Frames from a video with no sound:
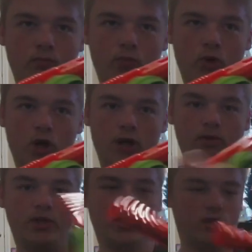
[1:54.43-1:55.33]

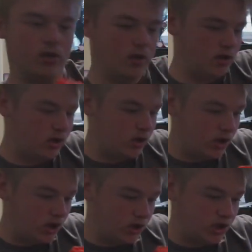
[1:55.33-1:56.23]
Probably.
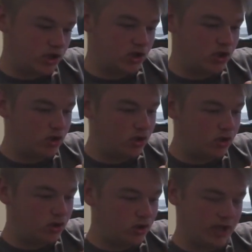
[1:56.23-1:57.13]
It says it,
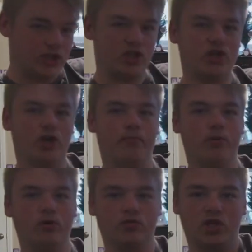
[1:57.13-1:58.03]
yeah, it says it on
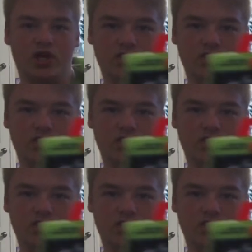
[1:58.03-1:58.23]
both sides.